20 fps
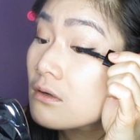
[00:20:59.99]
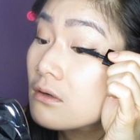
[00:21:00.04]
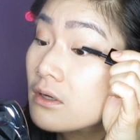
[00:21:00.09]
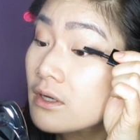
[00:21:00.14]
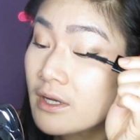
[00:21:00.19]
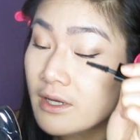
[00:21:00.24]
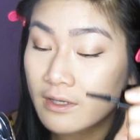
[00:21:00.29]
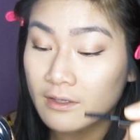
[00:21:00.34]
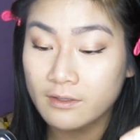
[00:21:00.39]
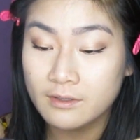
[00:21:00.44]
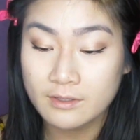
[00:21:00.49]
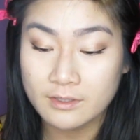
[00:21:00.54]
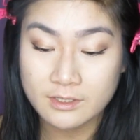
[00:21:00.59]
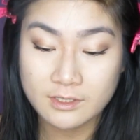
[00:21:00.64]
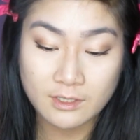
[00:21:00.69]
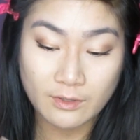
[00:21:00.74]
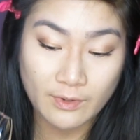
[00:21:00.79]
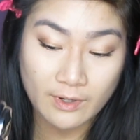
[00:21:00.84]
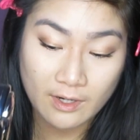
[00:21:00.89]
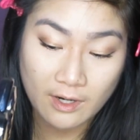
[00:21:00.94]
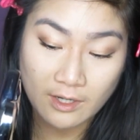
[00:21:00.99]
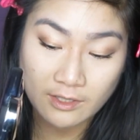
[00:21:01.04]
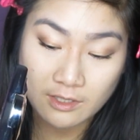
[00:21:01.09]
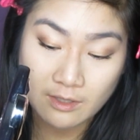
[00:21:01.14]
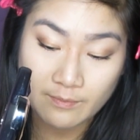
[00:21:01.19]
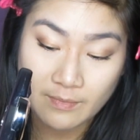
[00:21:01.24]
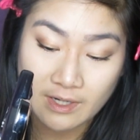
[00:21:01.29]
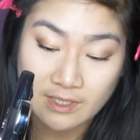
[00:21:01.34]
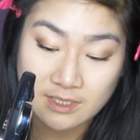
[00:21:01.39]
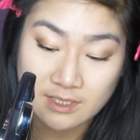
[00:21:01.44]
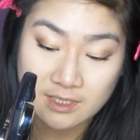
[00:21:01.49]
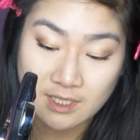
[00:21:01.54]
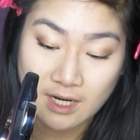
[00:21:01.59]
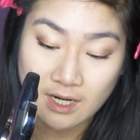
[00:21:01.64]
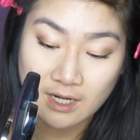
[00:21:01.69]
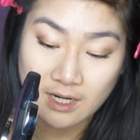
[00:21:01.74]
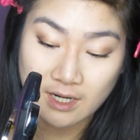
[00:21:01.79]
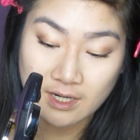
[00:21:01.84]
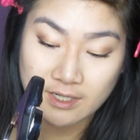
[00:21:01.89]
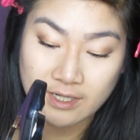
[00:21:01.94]
Okay, so I got the
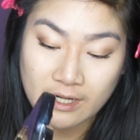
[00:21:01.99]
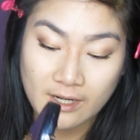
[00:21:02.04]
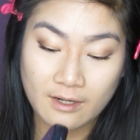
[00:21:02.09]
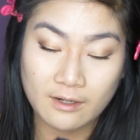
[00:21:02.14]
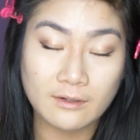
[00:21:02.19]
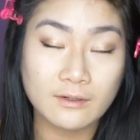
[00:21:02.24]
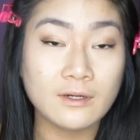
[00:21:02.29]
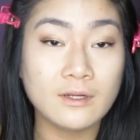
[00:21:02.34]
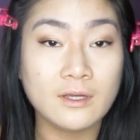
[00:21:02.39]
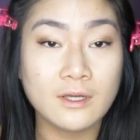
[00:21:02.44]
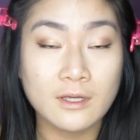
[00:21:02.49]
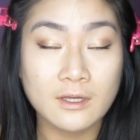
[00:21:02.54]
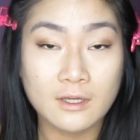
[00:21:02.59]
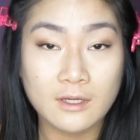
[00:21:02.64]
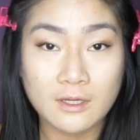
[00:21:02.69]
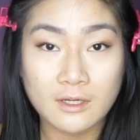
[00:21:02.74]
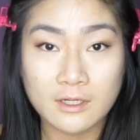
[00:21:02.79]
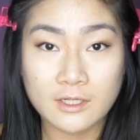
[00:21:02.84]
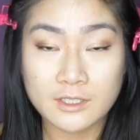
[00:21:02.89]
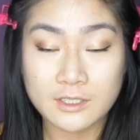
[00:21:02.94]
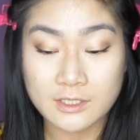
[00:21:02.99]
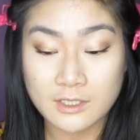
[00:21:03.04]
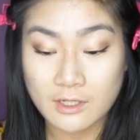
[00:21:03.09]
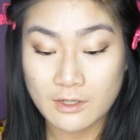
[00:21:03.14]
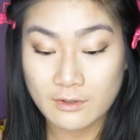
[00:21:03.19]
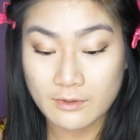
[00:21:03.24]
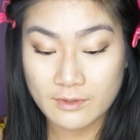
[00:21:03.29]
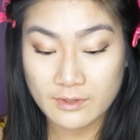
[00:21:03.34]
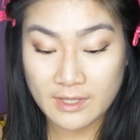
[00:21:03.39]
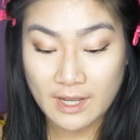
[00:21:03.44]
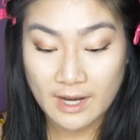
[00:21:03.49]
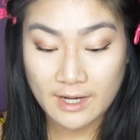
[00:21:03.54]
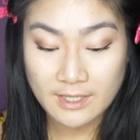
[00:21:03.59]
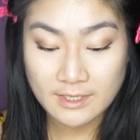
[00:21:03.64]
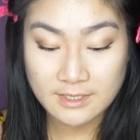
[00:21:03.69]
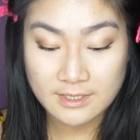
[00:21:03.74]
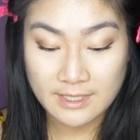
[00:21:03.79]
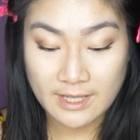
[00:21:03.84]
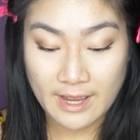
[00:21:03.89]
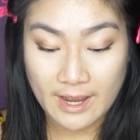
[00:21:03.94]
mascara down. So that
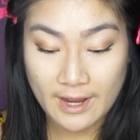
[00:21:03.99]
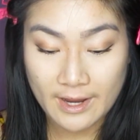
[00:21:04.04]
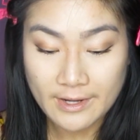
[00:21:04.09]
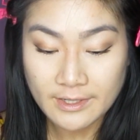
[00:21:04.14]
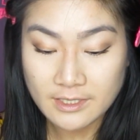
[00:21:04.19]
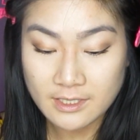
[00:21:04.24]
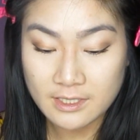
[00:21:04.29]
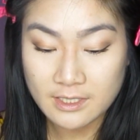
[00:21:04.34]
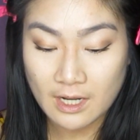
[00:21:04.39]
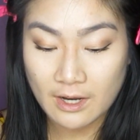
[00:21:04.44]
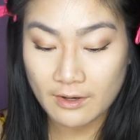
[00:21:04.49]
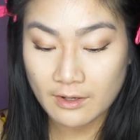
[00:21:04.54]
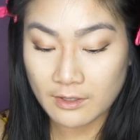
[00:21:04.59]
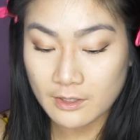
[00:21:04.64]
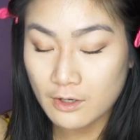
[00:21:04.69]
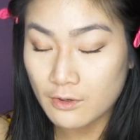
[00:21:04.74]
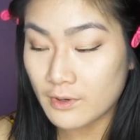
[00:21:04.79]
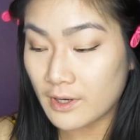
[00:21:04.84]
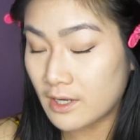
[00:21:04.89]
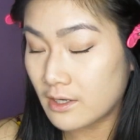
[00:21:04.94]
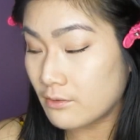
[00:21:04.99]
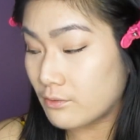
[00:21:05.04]
is that. Now I'm gonna go